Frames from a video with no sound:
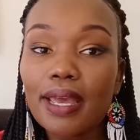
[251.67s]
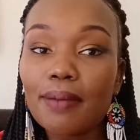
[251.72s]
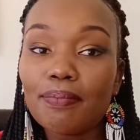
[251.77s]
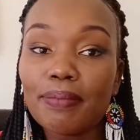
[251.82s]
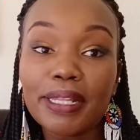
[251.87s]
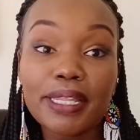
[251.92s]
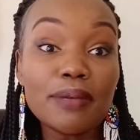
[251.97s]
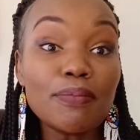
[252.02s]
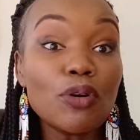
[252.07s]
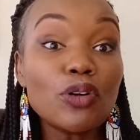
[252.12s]

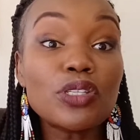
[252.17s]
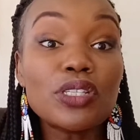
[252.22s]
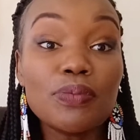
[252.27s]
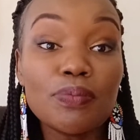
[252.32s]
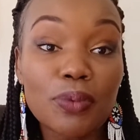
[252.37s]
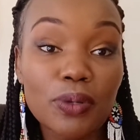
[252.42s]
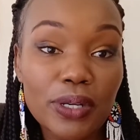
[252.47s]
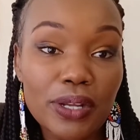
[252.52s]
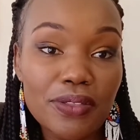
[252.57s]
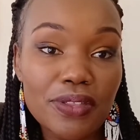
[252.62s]
But the most
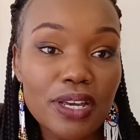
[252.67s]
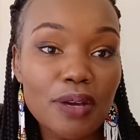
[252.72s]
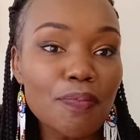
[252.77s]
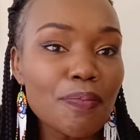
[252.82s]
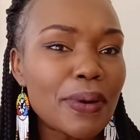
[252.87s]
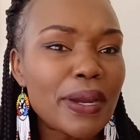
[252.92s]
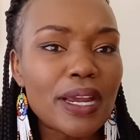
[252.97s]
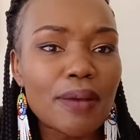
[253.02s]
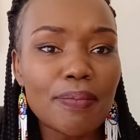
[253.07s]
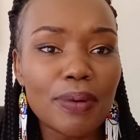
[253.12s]
important thing,
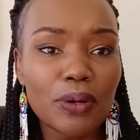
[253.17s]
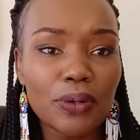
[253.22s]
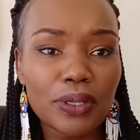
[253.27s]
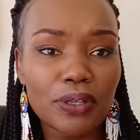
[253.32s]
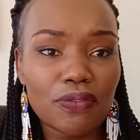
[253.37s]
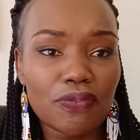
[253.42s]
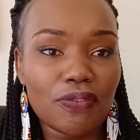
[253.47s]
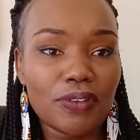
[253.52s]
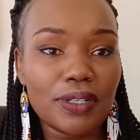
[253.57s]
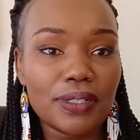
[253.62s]
pray about
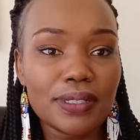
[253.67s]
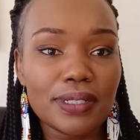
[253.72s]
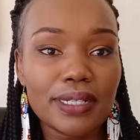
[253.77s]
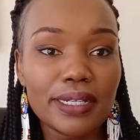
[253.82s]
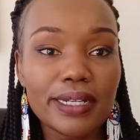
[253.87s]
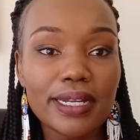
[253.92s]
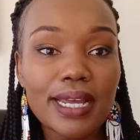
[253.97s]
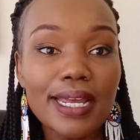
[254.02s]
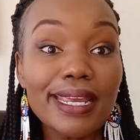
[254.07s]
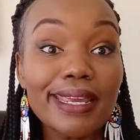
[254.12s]
it
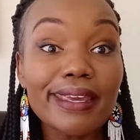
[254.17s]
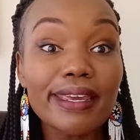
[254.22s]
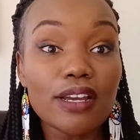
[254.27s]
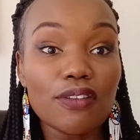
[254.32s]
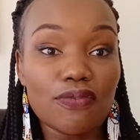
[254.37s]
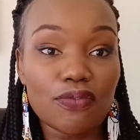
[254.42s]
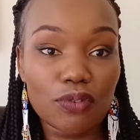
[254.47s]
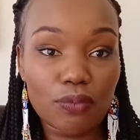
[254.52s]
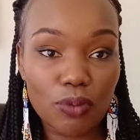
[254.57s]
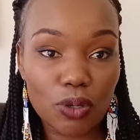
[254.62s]
first.
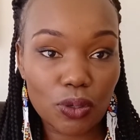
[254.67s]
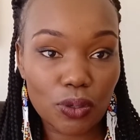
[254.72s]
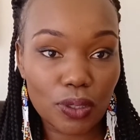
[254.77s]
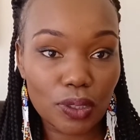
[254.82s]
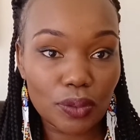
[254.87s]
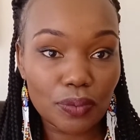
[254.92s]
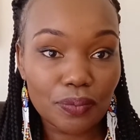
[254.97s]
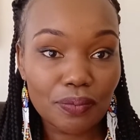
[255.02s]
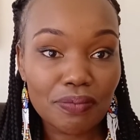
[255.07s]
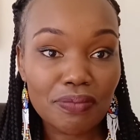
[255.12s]
Hear from
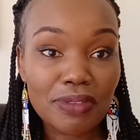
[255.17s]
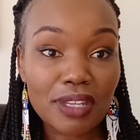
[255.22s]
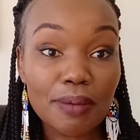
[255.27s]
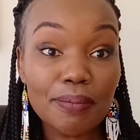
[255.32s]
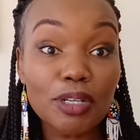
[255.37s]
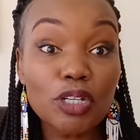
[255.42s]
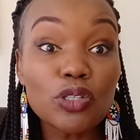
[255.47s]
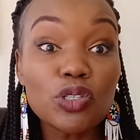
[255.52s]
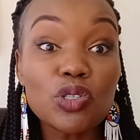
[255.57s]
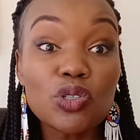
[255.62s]
God.
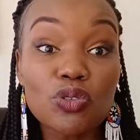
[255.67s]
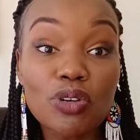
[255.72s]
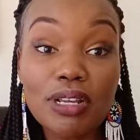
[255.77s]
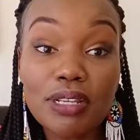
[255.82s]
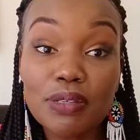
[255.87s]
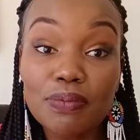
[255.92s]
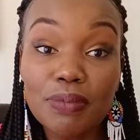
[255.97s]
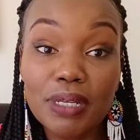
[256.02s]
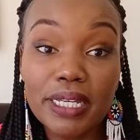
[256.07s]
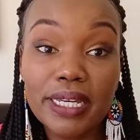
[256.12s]
Because
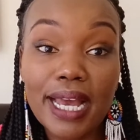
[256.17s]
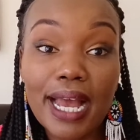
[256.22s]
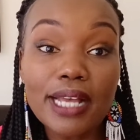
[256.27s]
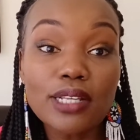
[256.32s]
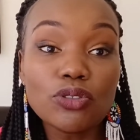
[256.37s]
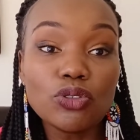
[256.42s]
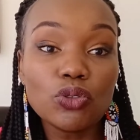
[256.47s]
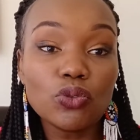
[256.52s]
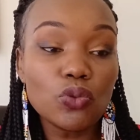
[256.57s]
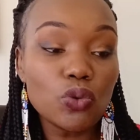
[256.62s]
trust me,
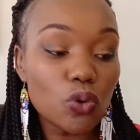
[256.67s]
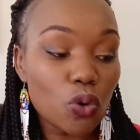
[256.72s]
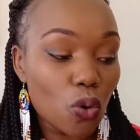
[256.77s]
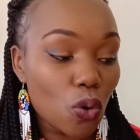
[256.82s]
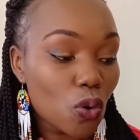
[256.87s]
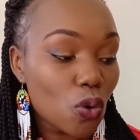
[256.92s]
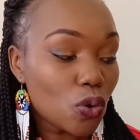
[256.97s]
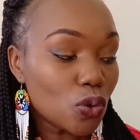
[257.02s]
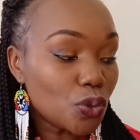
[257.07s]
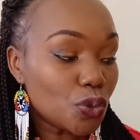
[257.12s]
as you
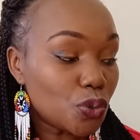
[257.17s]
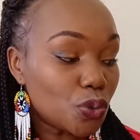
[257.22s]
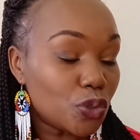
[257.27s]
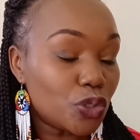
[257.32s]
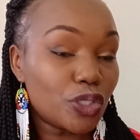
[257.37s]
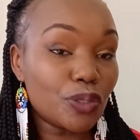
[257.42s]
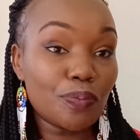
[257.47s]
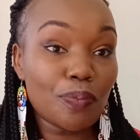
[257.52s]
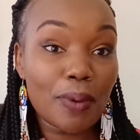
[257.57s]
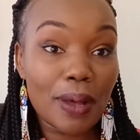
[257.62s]
go to
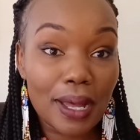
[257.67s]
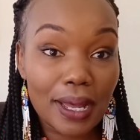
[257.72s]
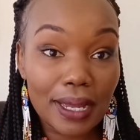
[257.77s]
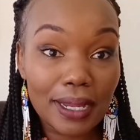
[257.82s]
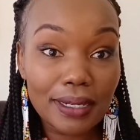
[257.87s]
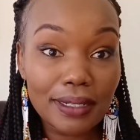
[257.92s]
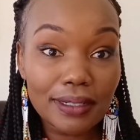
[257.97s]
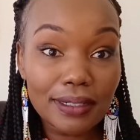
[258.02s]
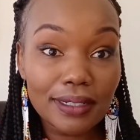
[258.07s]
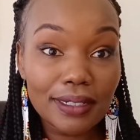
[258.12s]

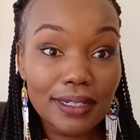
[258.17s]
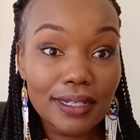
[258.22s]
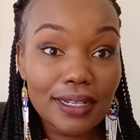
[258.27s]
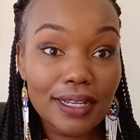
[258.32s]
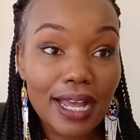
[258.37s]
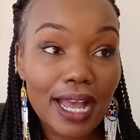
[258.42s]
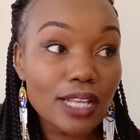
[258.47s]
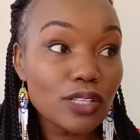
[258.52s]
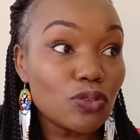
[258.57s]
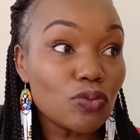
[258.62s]
Japan,
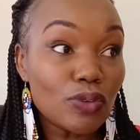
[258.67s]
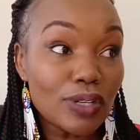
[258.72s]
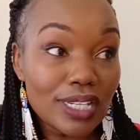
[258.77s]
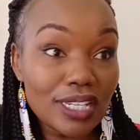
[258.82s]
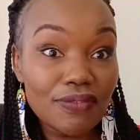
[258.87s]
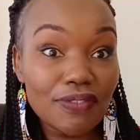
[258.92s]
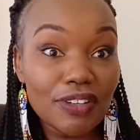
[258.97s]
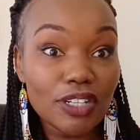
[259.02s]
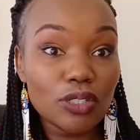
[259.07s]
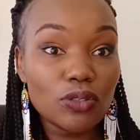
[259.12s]
as you
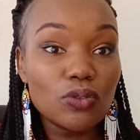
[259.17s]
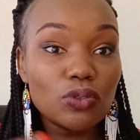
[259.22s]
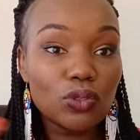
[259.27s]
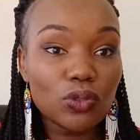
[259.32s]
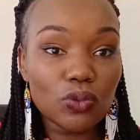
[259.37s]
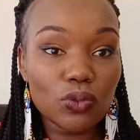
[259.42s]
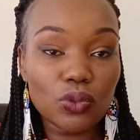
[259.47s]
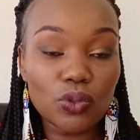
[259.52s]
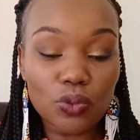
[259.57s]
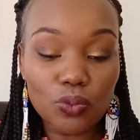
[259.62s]
leave and go
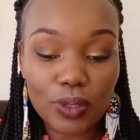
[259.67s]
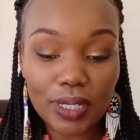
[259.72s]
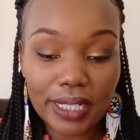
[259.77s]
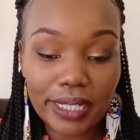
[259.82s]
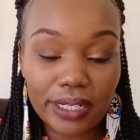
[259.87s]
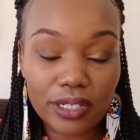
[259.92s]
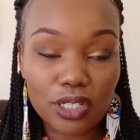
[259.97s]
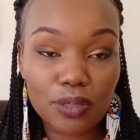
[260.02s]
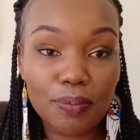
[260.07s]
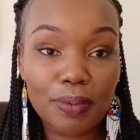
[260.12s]
to
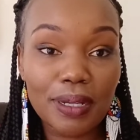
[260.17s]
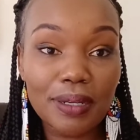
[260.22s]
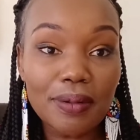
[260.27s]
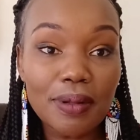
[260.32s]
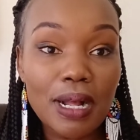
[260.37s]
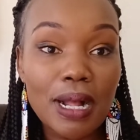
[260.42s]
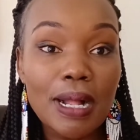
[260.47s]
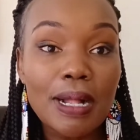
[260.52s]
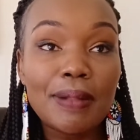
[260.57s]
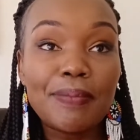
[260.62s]
work in Japan,
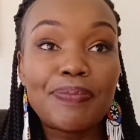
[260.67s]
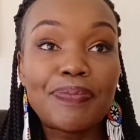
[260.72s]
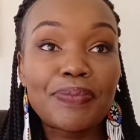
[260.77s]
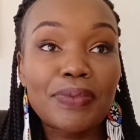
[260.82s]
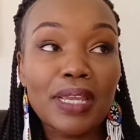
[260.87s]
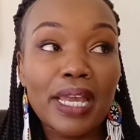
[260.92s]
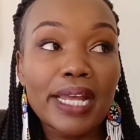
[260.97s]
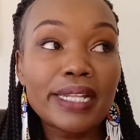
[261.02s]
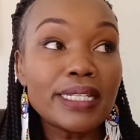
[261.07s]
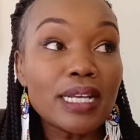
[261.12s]

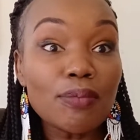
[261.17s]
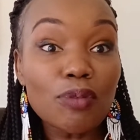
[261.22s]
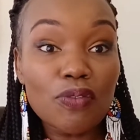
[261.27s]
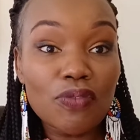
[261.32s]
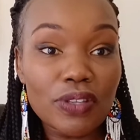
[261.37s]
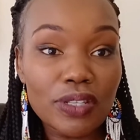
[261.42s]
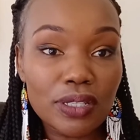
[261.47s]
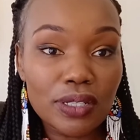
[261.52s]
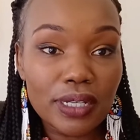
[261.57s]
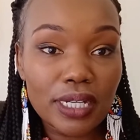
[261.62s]
in some
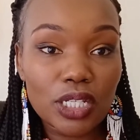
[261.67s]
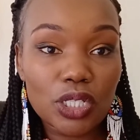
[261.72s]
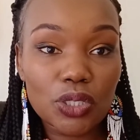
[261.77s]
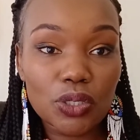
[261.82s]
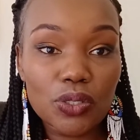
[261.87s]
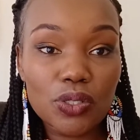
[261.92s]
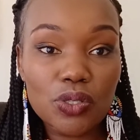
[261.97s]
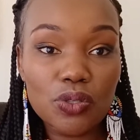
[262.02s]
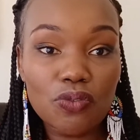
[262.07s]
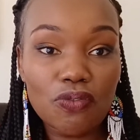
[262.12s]
of these
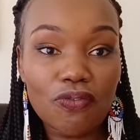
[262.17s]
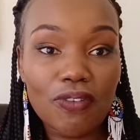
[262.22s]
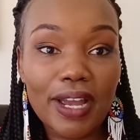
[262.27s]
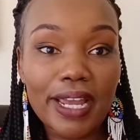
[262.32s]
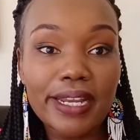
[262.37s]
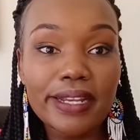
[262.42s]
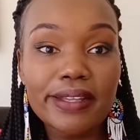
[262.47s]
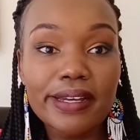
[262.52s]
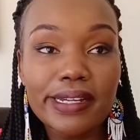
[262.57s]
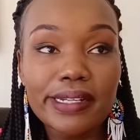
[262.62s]
nations, you
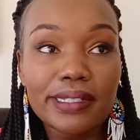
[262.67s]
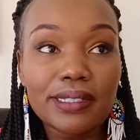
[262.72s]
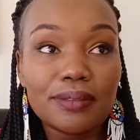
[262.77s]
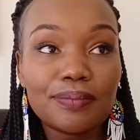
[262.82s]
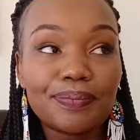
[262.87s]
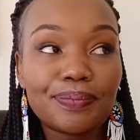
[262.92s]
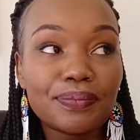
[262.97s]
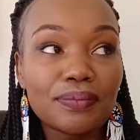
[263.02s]
find that